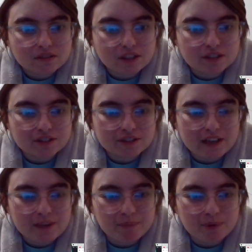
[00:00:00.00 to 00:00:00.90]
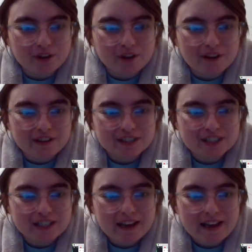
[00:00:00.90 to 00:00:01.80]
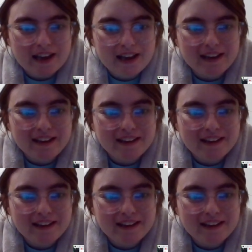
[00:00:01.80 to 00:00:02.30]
Is a night bird on his head?